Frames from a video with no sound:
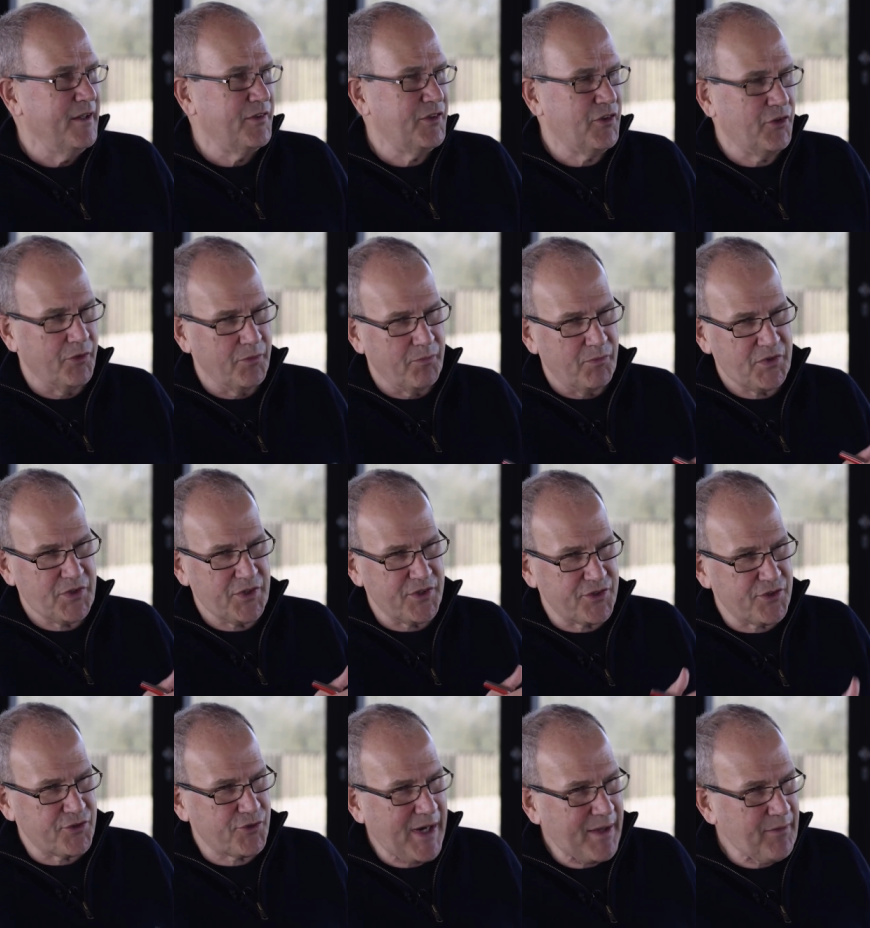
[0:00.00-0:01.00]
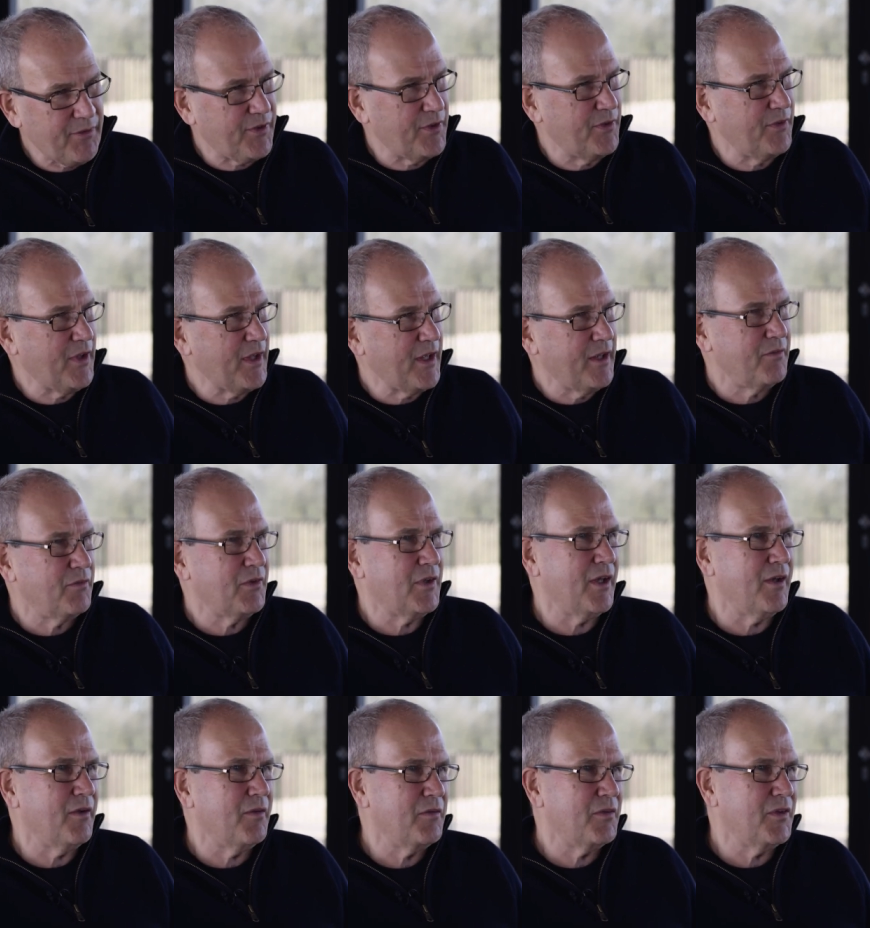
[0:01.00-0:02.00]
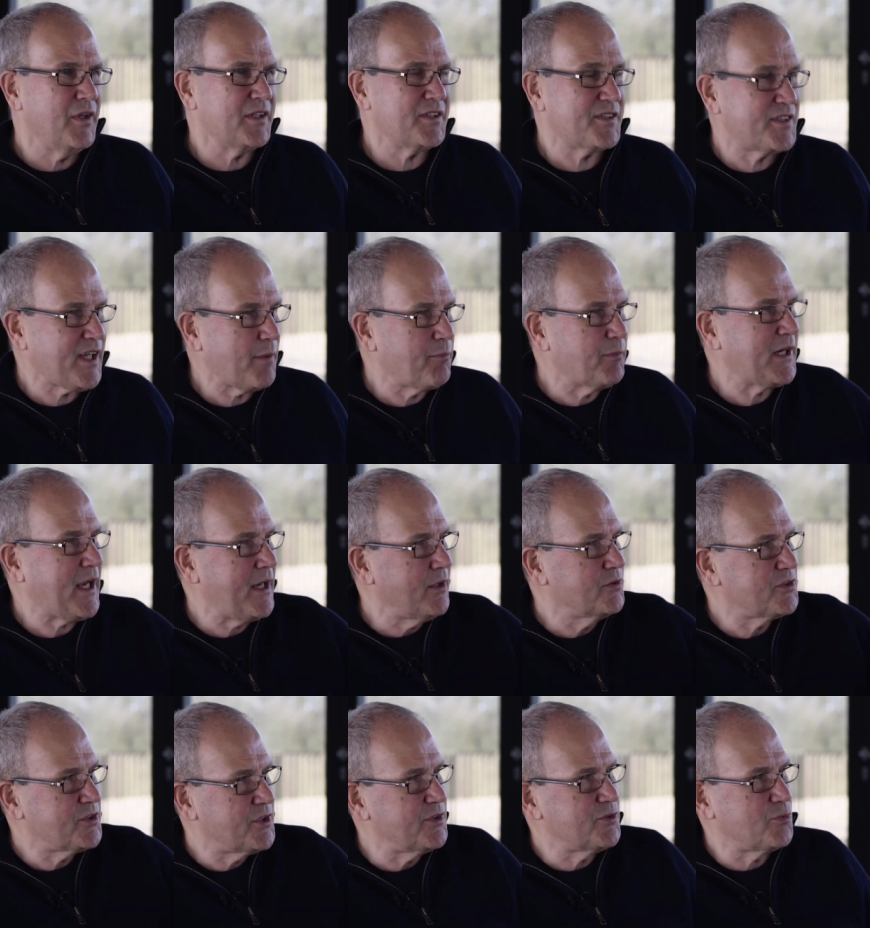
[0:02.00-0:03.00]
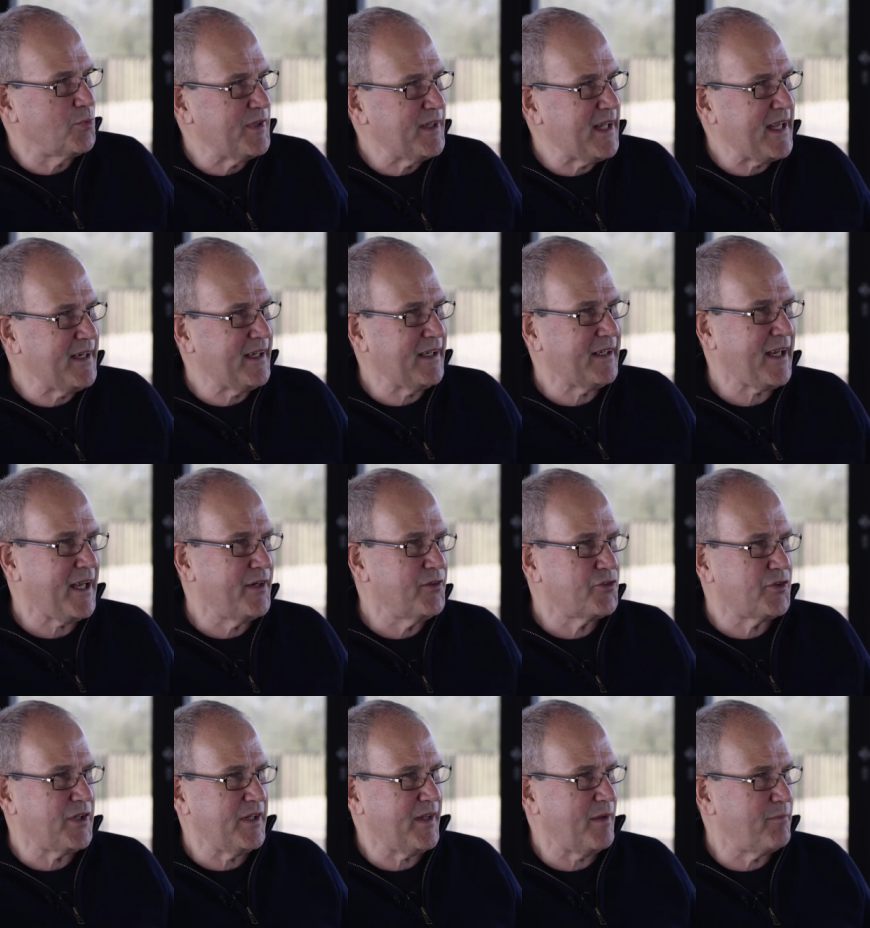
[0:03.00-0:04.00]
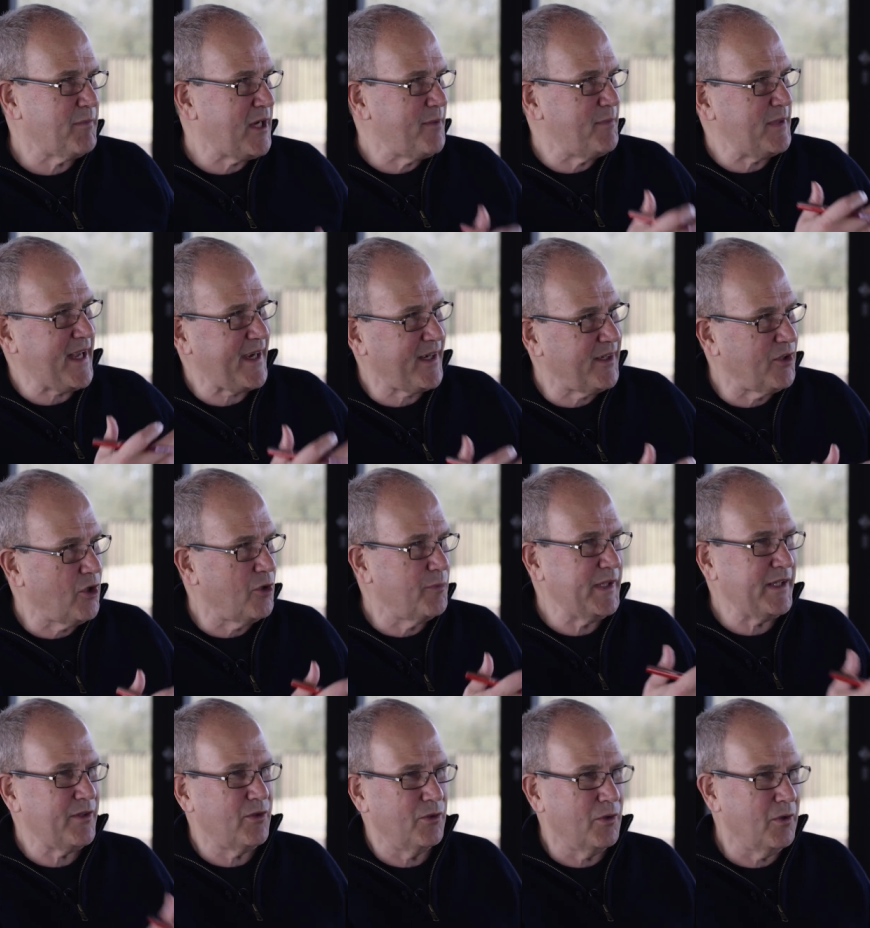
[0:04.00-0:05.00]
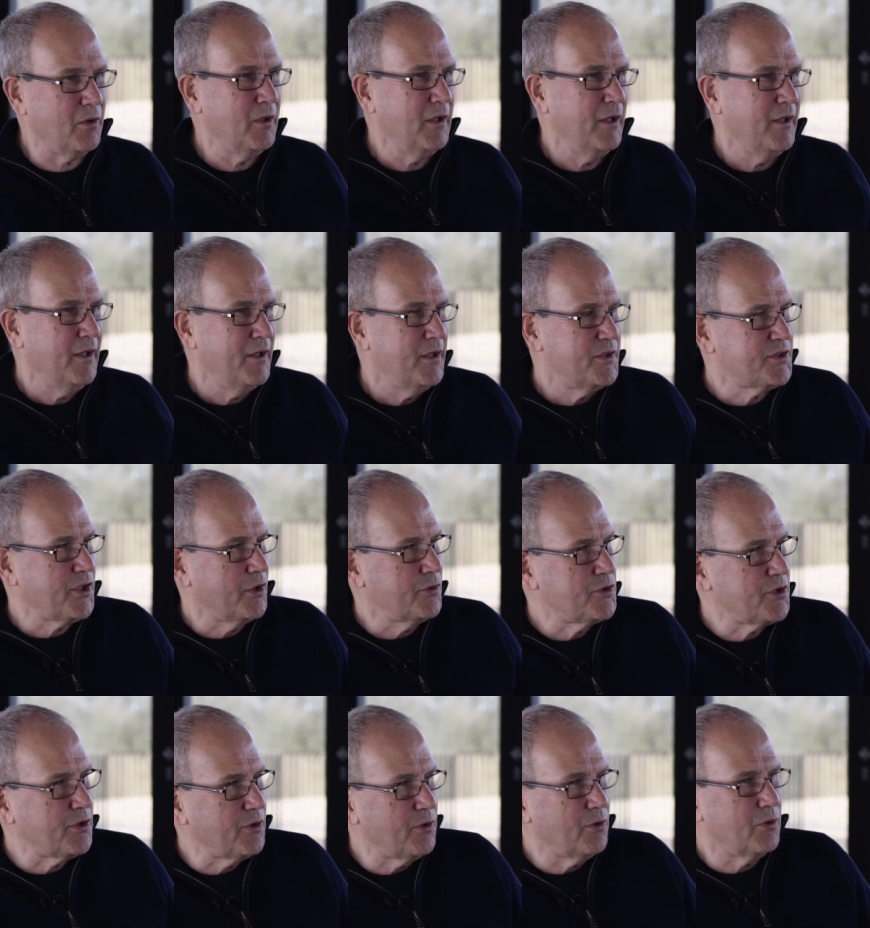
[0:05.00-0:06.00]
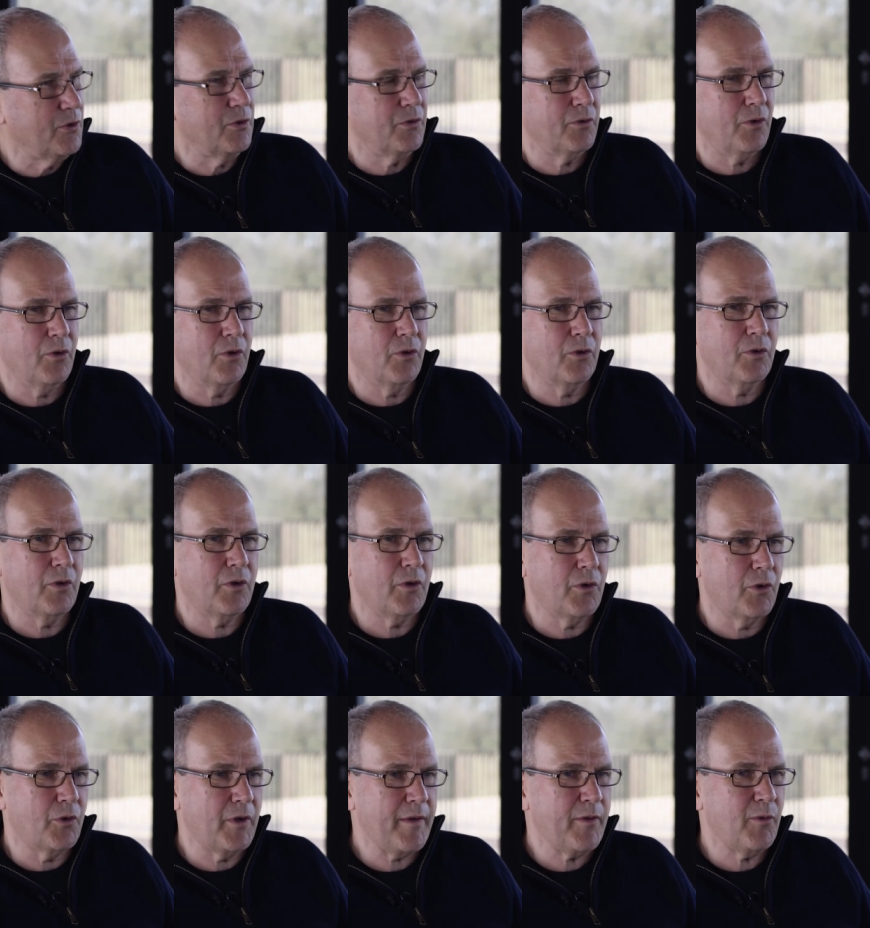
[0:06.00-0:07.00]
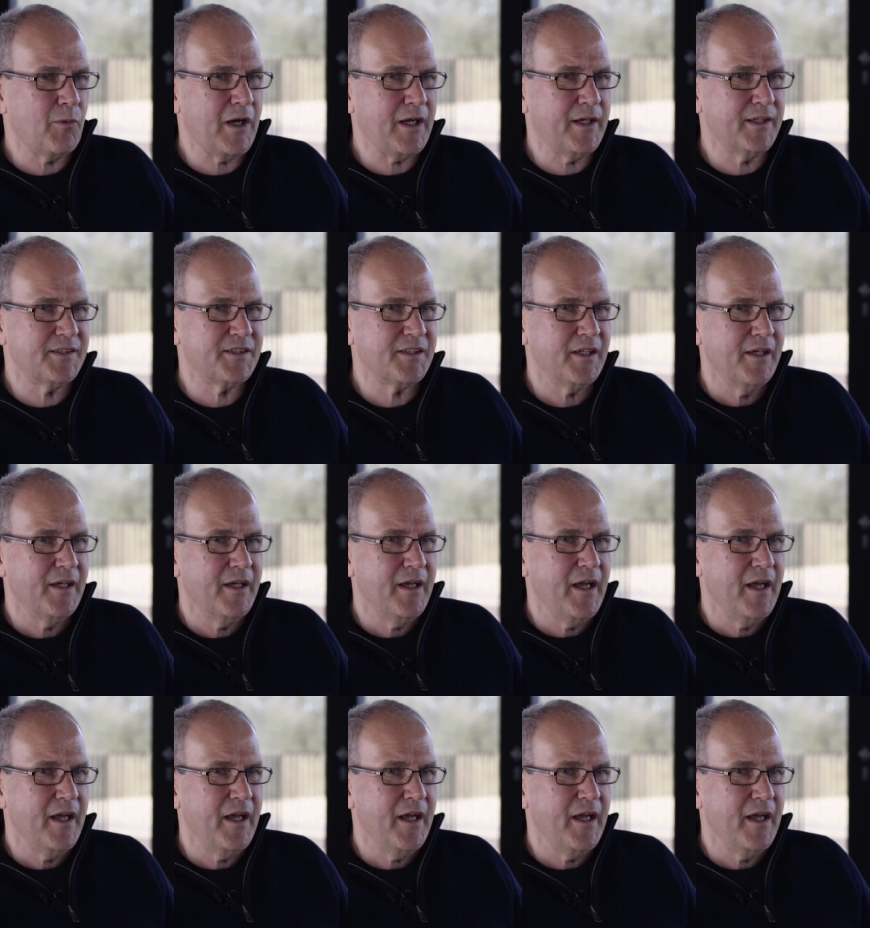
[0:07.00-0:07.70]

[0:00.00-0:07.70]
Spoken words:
to strengthen the subcultures within a country that might be economic or social or otherwise.